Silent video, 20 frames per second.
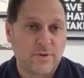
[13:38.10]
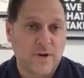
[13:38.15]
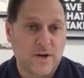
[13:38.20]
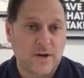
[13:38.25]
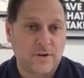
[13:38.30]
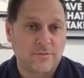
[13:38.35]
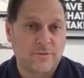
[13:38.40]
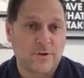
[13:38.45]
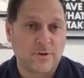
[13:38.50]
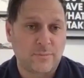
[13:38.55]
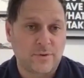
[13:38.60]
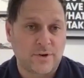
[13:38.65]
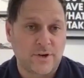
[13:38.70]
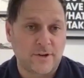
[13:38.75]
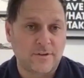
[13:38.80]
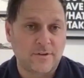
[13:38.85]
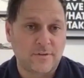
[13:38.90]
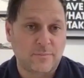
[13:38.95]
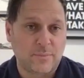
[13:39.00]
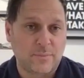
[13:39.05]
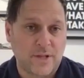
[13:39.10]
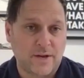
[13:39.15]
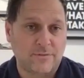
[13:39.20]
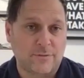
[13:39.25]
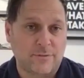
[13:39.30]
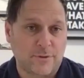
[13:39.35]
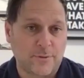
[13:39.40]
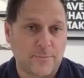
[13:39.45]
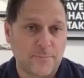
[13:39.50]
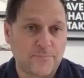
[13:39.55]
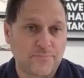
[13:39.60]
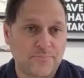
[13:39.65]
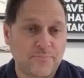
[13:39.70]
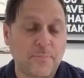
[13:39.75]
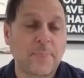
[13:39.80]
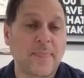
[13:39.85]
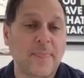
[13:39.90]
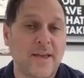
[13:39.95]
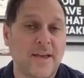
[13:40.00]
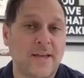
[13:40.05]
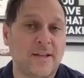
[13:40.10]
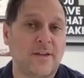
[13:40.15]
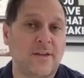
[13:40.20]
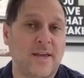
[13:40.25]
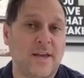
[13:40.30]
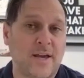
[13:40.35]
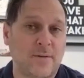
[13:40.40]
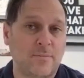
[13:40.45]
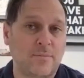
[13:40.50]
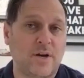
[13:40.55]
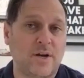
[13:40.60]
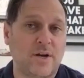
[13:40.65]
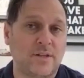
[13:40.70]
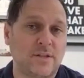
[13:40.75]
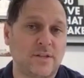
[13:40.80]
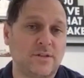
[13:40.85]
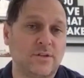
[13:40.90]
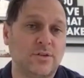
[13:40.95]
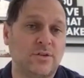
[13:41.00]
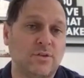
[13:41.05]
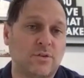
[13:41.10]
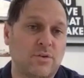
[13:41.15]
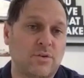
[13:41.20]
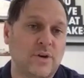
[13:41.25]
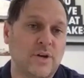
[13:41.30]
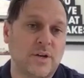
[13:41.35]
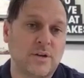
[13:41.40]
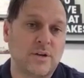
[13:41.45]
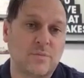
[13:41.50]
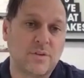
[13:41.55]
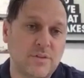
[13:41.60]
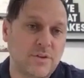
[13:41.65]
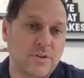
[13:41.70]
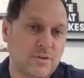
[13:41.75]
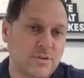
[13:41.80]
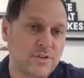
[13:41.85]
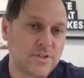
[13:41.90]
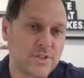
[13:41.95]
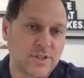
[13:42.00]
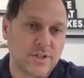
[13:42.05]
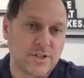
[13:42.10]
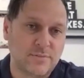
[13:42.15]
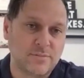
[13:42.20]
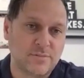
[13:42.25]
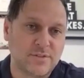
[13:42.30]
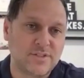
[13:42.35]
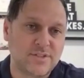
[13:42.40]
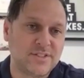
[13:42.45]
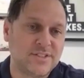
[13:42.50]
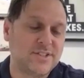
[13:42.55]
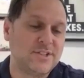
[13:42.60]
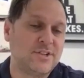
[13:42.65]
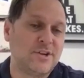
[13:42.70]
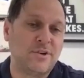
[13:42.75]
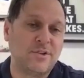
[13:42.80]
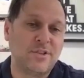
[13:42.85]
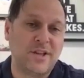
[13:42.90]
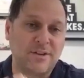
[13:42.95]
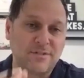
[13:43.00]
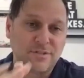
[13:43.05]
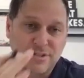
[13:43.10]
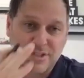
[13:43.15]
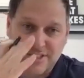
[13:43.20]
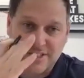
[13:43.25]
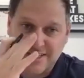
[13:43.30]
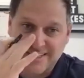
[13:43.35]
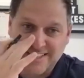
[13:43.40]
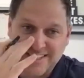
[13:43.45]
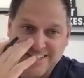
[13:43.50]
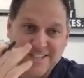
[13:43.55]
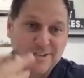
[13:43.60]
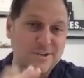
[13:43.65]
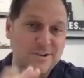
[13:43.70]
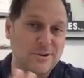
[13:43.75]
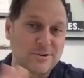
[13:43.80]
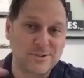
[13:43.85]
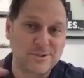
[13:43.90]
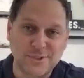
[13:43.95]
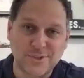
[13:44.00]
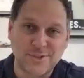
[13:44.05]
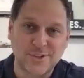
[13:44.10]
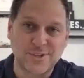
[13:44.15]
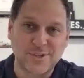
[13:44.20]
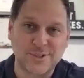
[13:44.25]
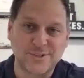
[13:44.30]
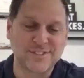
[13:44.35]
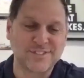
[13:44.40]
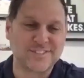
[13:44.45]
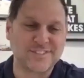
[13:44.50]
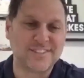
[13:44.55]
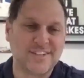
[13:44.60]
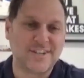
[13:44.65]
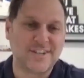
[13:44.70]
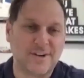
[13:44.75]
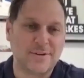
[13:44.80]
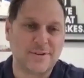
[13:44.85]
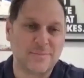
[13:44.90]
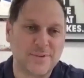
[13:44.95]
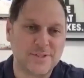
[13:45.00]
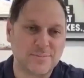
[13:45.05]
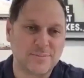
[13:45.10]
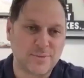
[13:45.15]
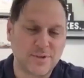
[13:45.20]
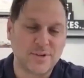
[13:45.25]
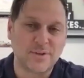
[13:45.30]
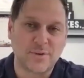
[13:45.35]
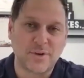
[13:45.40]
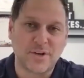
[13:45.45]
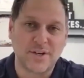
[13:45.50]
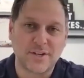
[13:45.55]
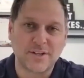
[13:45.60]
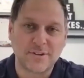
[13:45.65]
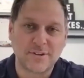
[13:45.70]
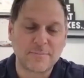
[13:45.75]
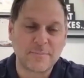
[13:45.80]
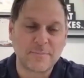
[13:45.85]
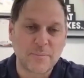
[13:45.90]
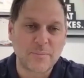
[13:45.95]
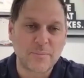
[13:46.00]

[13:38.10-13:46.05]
footprint platform, and cam locking the door in with no shims, no leveling, no screws. It's pretty quick.